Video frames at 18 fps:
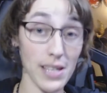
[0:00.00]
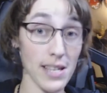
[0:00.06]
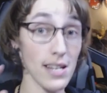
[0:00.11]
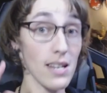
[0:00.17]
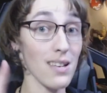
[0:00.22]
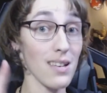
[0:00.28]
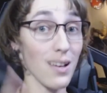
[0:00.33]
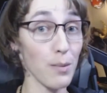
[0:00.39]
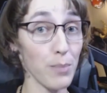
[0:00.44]
It's
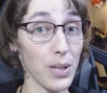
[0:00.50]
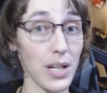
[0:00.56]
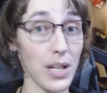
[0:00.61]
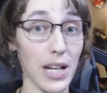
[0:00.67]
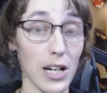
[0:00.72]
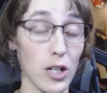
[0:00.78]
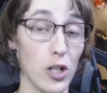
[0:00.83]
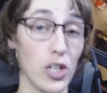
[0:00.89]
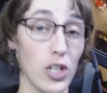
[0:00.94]
an
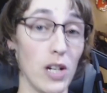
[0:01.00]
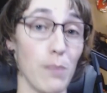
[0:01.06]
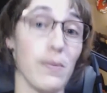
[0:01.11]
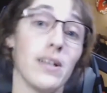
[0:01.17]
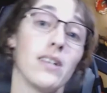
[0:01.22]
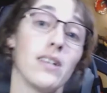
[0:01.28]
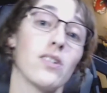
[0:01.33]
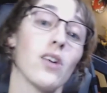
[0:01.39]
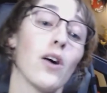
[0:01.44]
incomplete
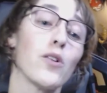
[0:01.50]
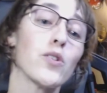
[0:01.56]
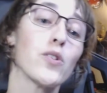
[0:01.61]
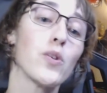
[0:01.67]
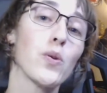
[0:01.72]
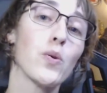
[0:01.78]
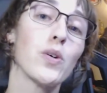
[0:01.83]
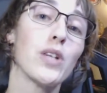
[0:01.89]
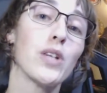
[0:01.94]
airship, and it's
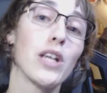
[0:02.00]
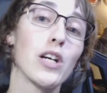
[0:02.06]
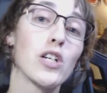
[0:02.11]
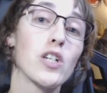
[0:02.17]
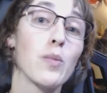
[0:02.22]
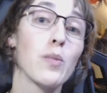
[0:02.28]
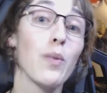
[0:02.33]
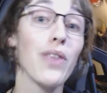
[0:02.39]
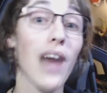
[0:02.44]
also an
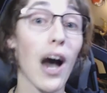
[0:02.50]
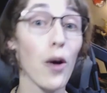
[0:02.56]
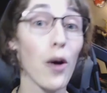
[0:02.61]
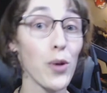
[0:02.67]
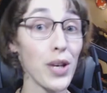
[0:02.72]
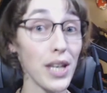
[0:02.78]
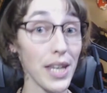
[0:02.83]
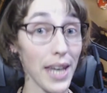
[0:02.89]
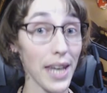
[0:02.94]
airship
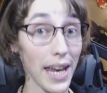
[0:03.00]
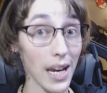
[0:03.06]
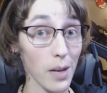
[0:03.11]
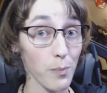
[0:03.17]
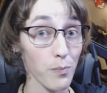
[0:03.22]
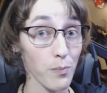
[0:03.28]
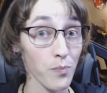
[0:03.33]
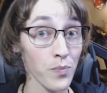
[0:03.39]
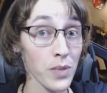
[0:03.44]
without a
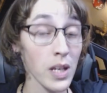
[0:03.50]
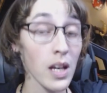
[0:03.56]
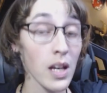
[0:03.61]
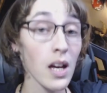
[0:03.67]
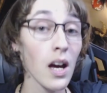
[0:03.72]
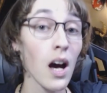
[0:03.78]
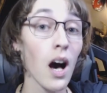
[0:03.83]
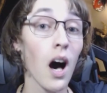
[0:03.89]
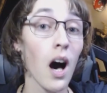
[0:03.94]
name.
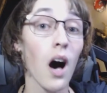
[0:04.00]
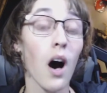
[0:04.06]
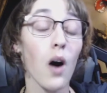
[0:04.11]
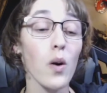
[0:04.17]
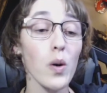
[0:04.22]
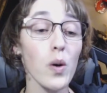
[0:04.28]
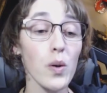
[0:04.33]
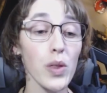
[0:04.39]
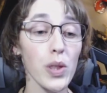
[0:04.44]

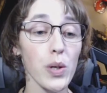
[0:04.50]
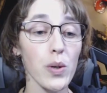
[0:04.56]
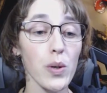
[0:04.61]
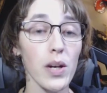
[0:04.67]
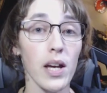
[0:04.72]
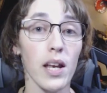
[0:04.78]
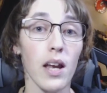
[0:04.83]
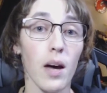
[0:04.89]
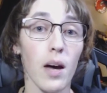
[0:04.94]
I'll go
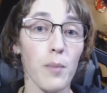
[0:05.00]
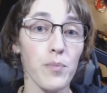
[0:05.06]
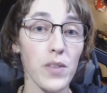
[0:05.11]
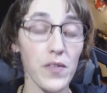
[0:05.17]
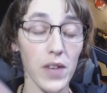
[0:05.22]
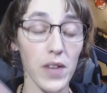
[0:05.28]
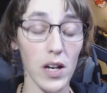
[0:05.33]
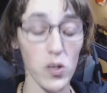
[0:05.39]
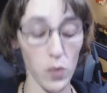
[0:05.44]
through and
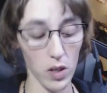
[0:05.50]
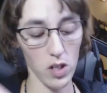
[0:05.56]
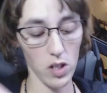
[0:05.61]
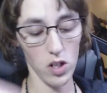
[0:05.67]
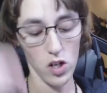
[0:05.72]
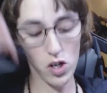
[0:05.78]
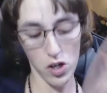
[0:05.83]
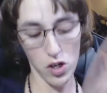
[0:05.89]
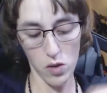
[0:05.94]
if you guys
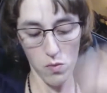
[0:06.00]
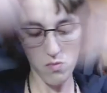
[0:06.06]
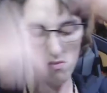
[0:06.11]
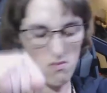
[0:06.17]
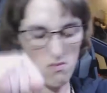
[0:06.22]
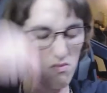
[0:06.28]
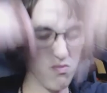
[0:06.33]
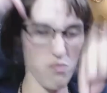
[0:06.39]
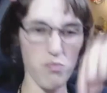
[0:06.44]
want,
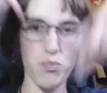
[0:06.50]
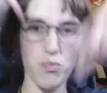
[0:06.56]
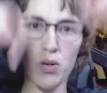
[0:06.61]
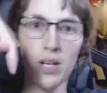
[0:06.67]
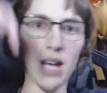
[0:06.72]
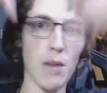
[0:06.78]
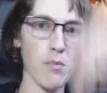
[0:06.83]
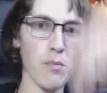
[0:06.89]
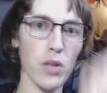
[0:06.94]

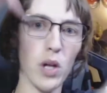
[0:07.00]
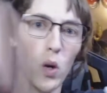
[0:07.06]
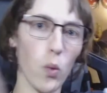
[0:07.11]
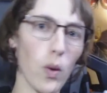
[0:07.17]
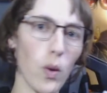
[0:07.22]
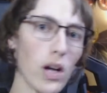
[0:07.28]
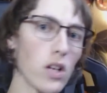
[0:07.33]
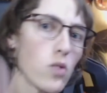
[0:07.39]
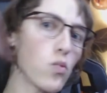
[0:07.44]
put down
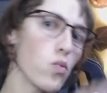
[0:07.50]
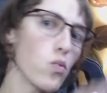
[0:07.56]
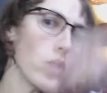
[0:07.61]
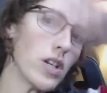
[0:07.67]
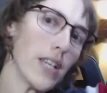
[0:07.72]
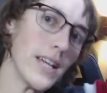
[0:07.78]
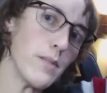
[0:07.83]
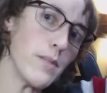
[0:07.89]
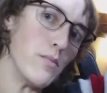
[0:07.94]
below
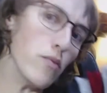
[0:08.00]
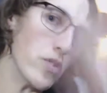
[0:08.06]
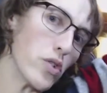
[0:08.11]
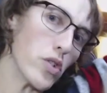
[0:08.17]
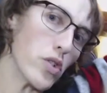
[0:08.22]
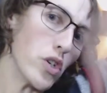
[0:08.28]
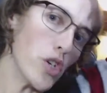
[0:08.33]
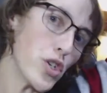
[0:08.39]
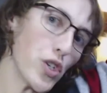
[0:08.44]
what
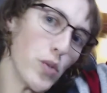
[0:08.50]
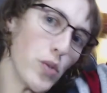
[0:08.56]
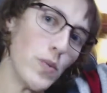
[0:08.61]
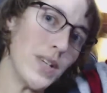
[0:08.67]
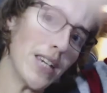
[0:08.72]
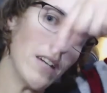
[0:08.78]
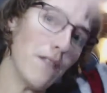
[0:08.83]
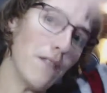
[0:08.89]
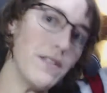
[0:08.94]
names should
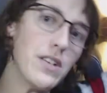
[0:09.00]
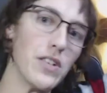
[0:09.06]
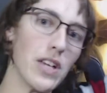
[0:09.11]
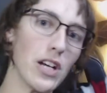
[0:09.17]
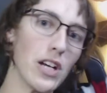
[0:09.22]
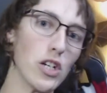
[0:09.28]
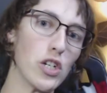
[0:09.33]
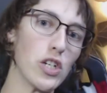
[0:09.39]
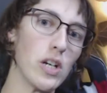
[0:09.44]
we give
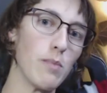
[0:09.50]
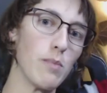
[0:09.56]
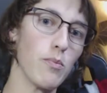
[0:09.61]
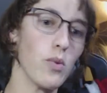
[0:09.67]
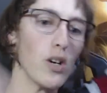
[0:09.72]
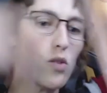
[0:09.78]
this airship?